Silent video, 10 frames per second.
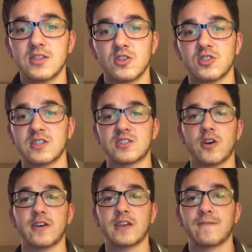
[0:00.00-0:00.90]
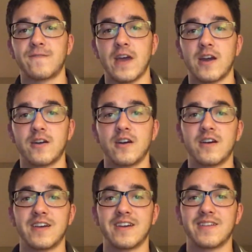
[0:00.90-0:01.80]
usually starting to get
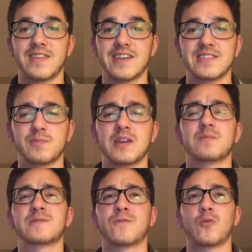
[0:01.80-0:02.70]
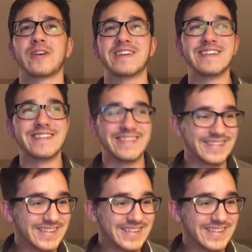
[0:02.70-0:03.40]
fatter as he becomes 40.